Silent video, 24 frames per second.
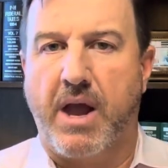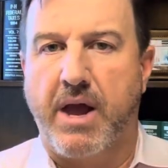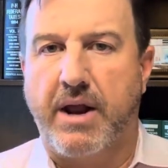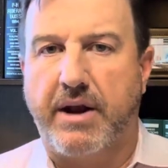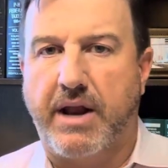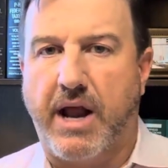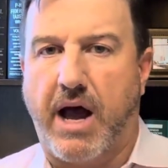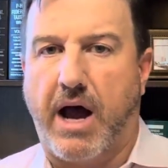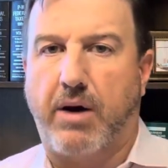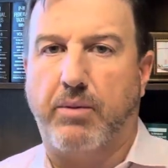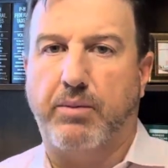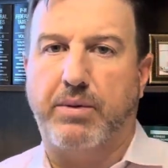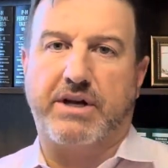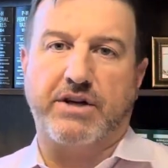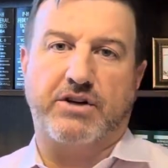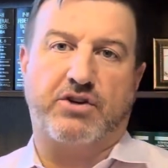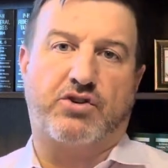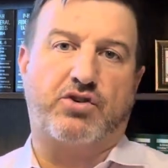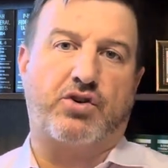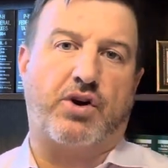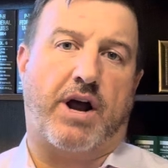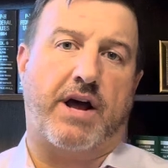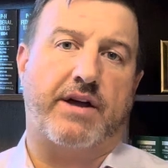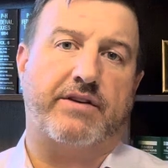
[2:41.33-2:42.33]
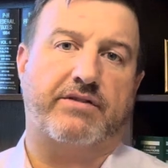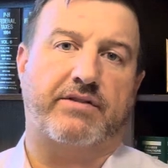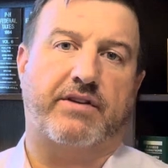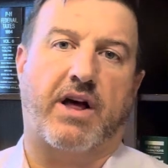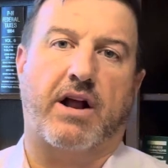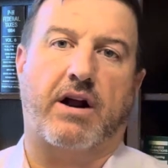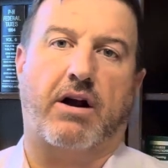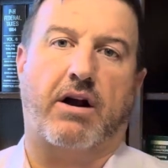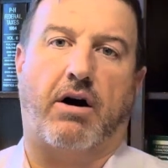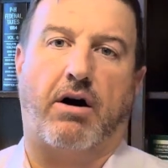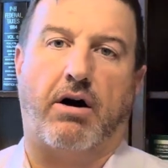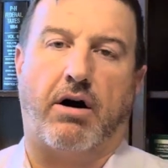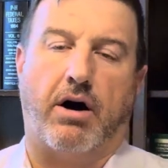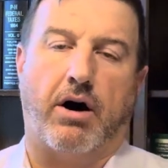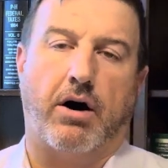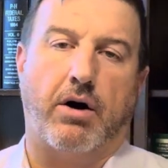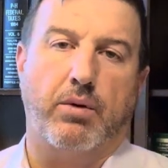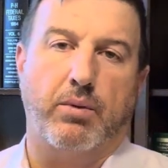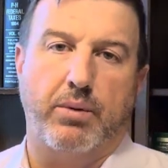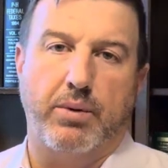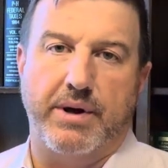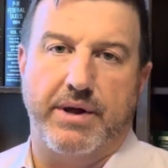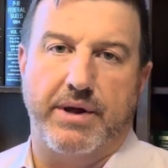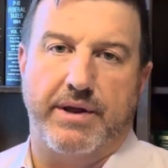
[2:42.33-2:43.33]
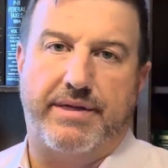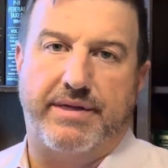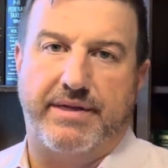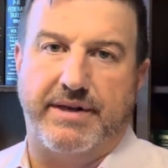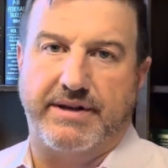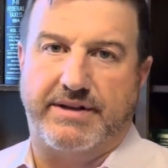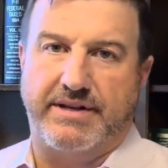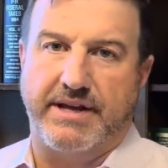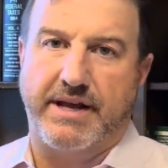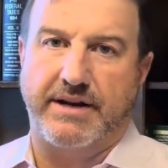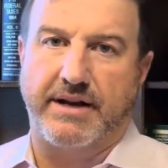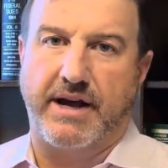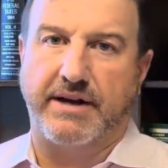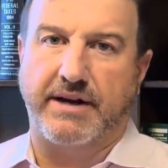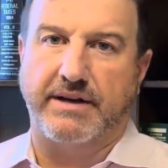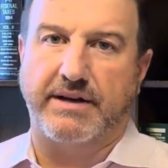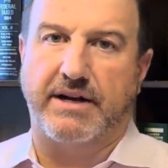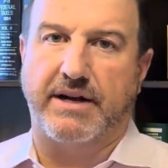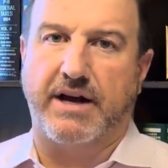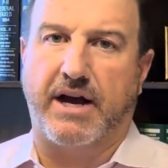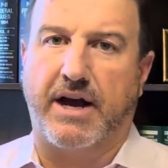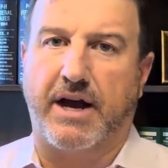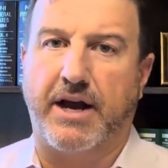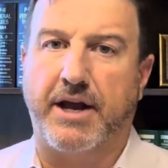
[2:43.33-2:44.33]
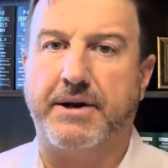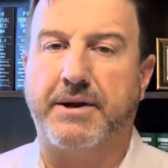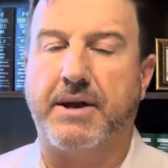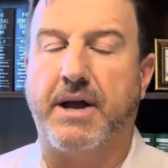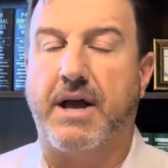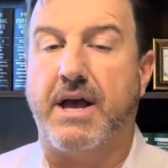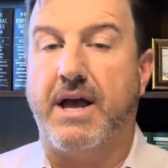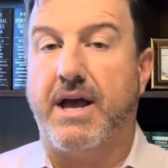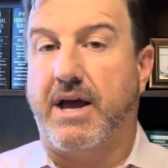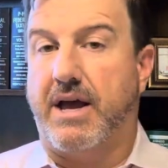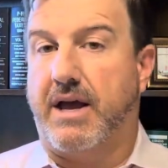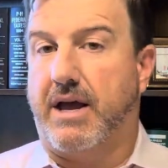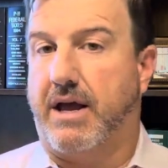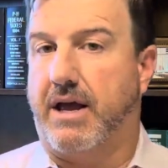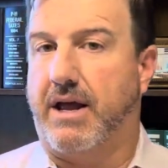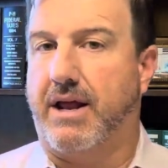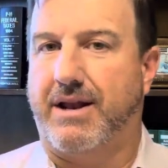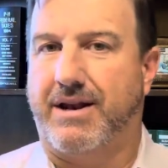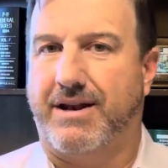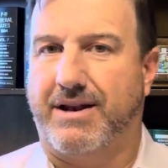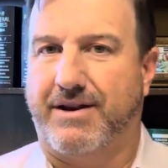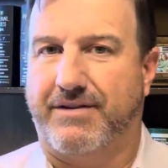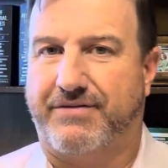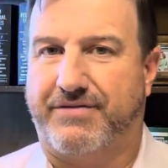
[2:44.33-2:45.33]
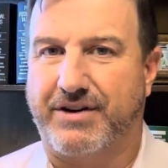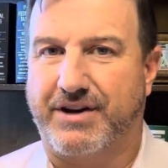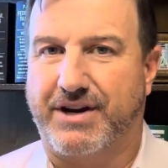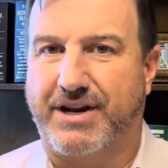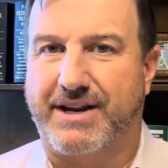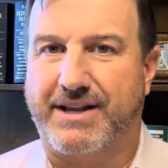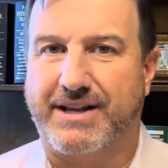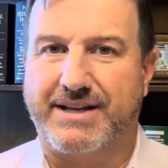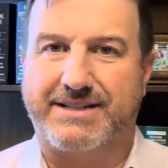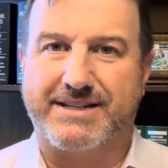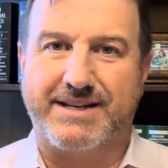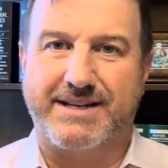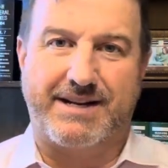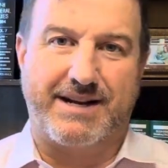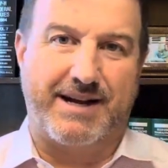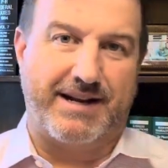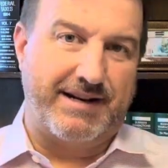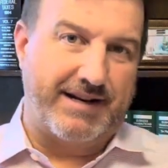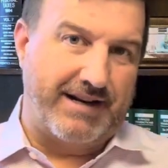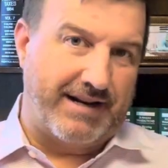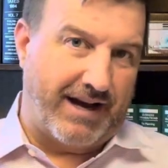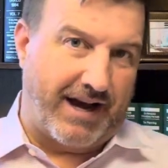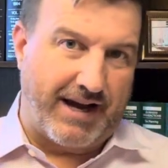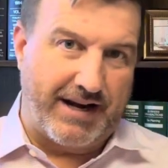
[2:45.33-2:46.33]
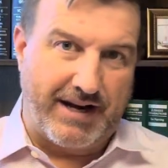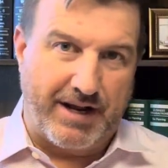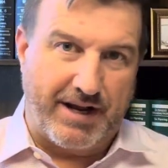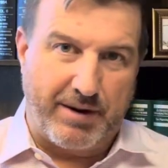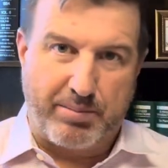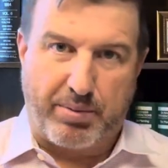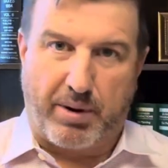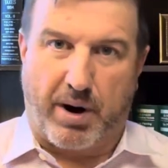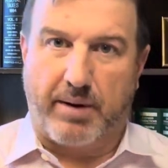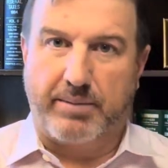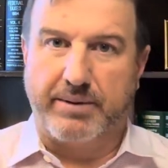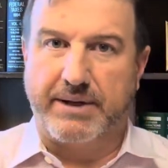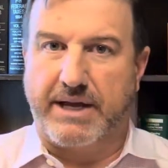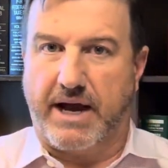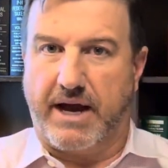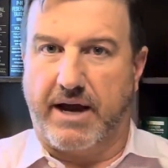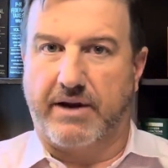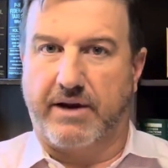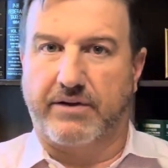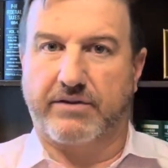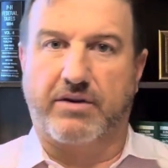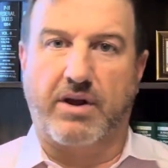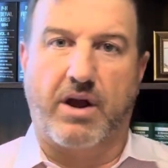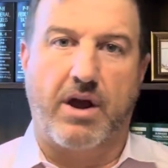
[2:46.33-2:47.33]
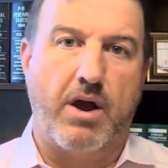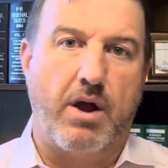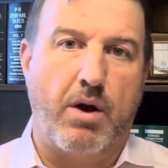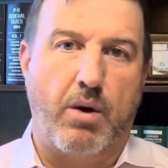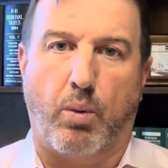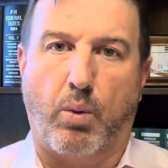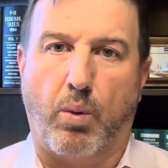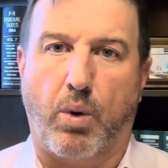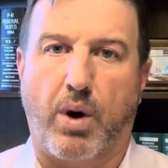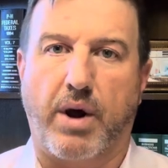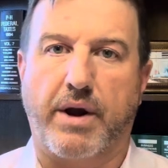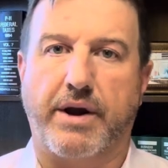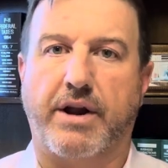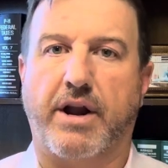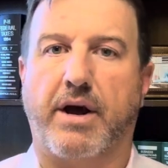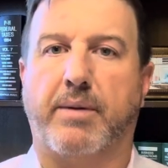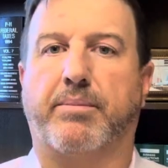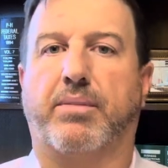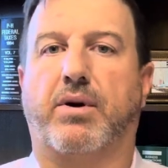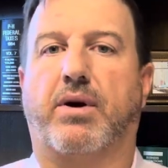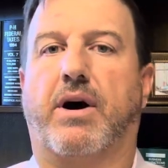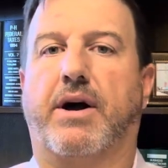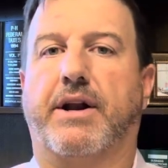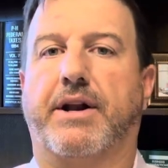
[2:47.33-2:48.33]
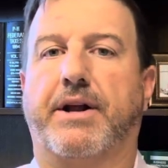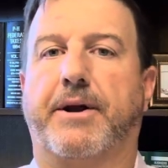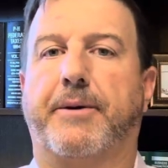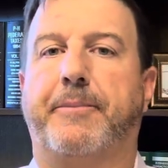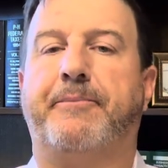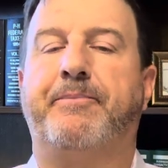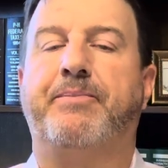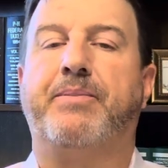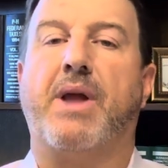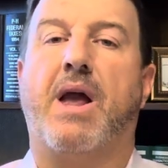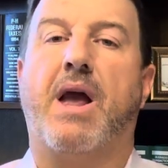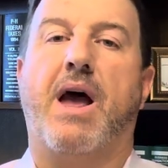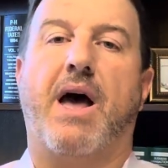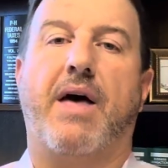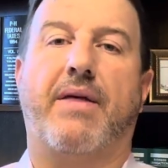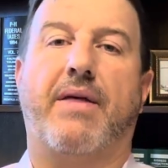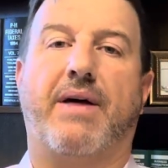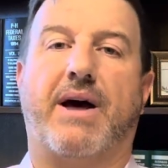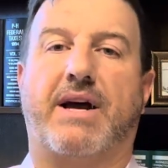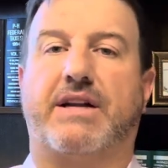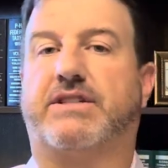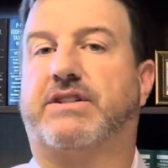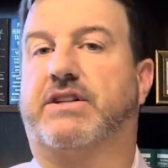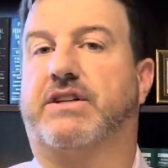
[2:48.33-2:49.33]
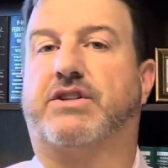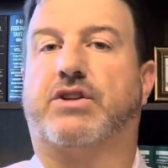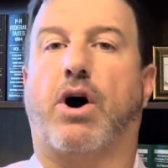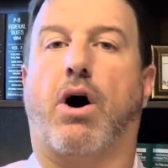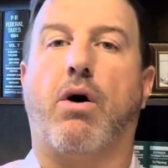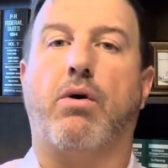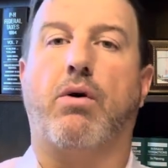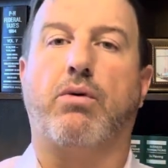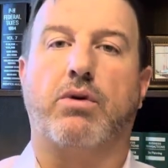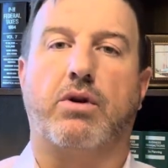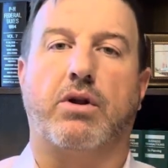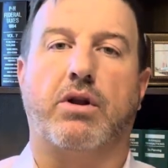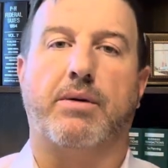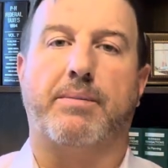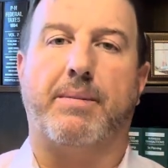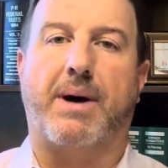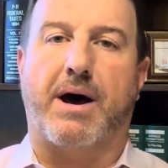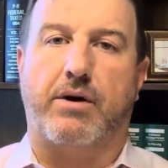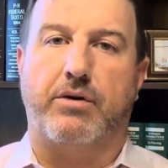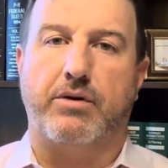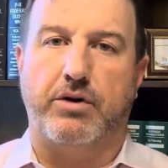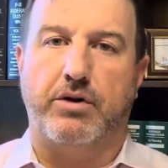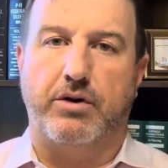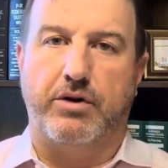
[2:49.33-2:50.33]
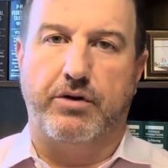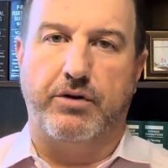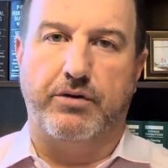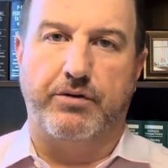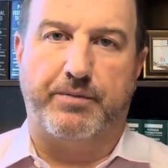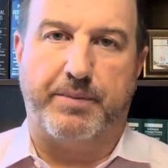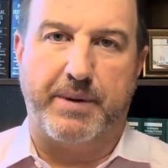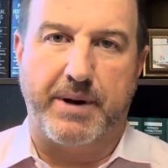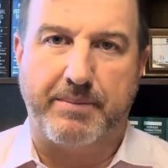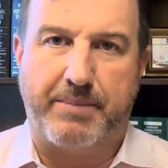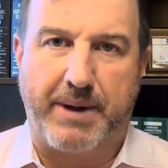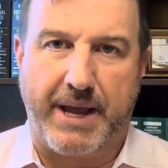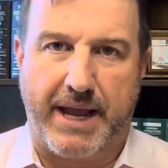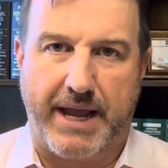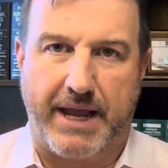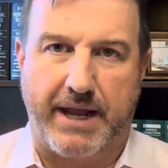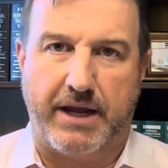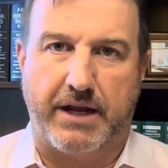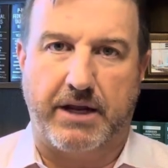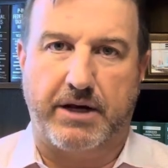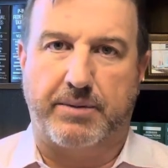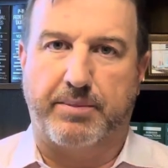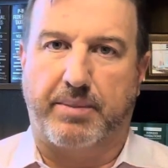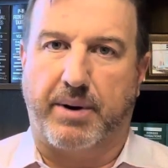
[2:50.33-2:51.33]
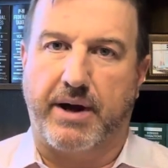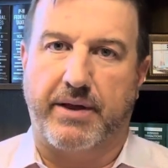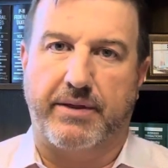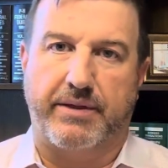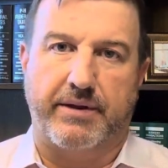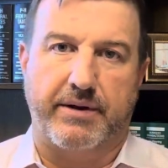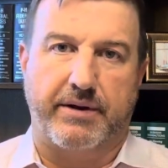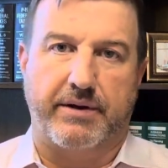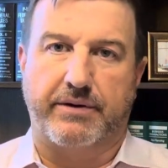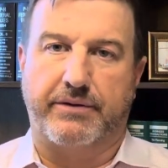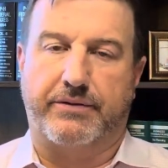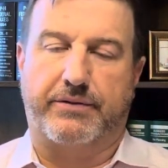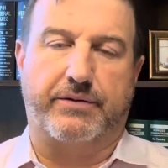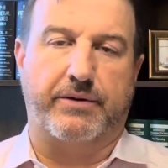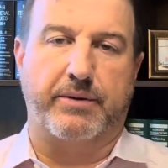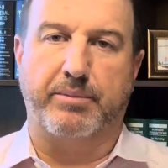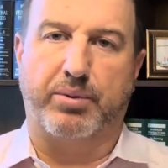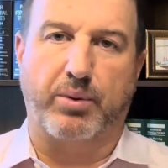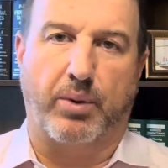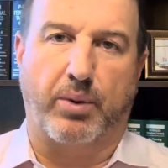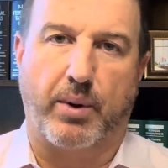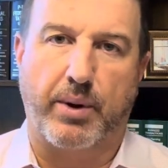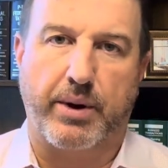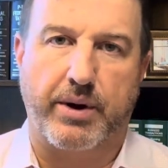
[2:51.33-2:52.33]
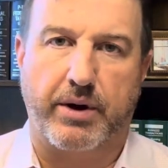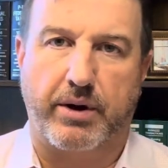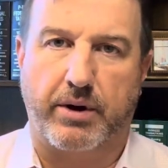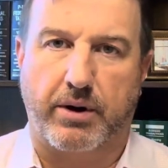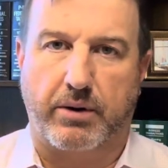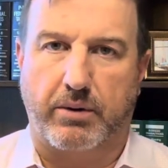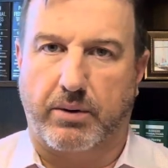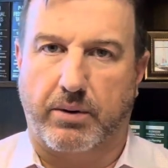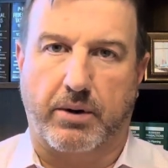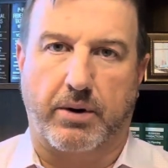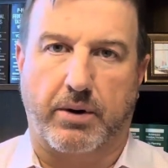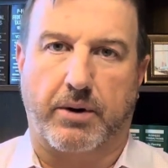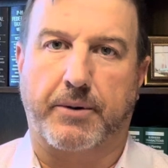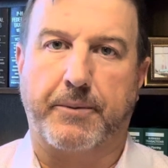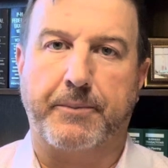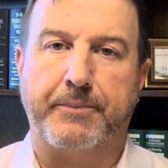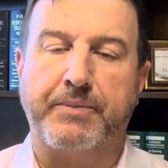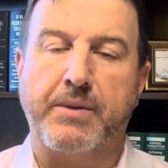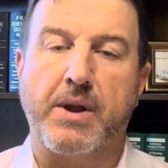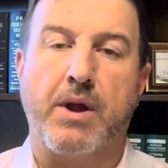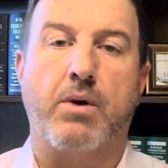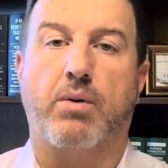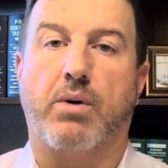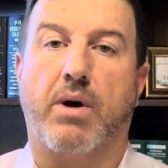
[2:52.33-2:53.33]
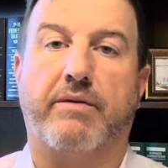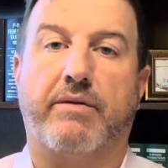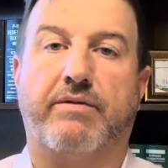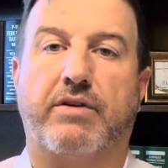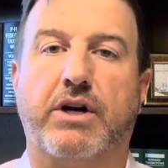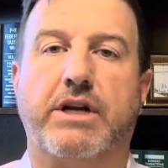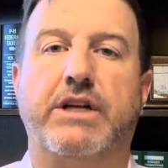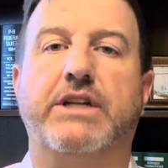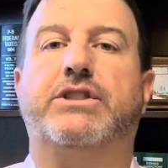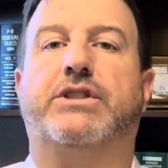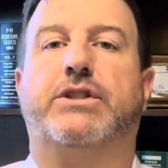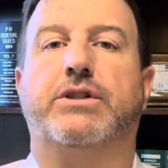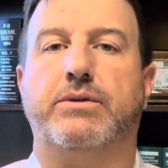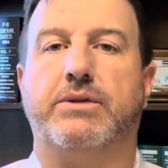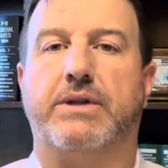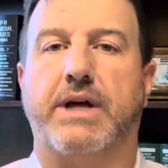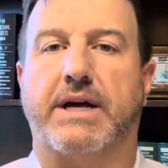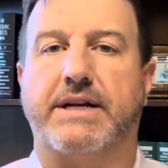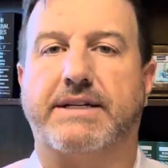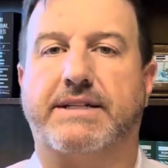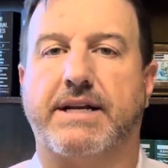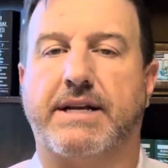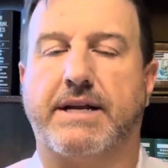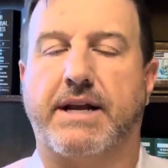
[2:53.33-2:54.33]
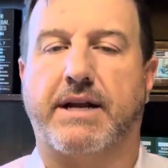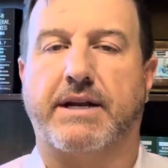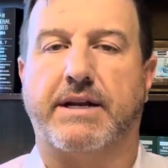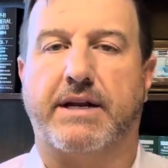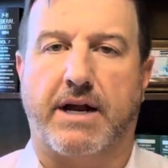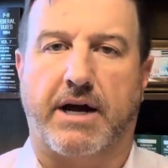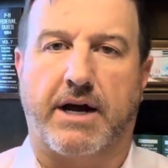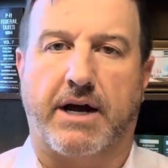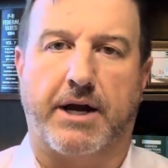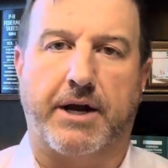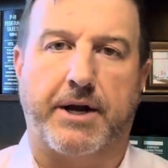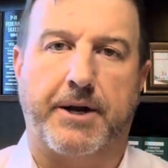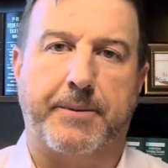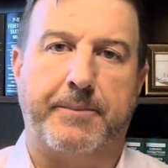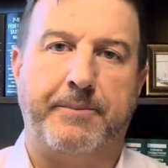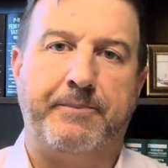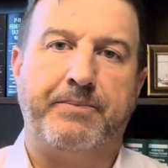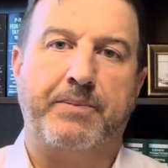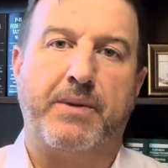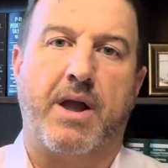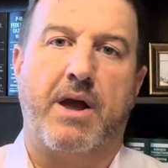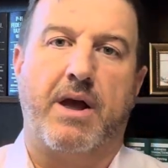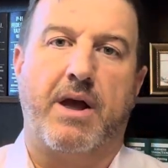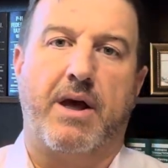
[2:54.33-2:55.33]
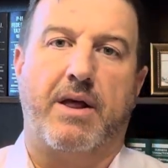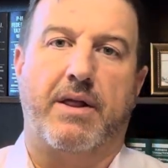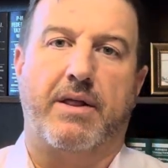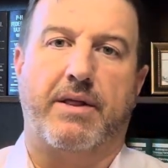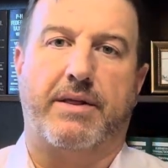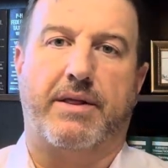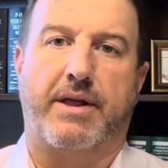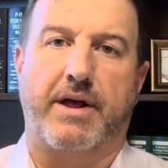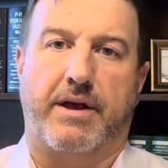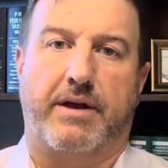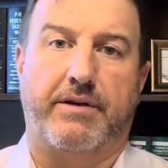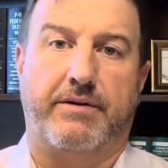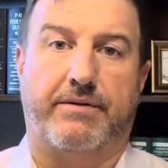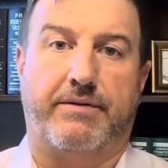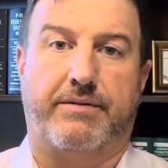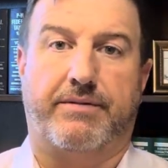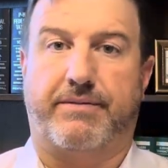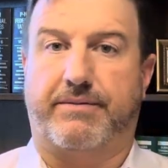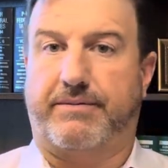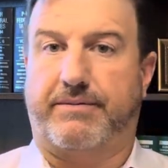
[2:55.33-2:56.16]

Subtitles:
Now we contrast that all with the 1099, and if you're getting a 1099, it probably has one number on it, and that's the total amount you've been paid by this employer or whoever issued that 1099. They've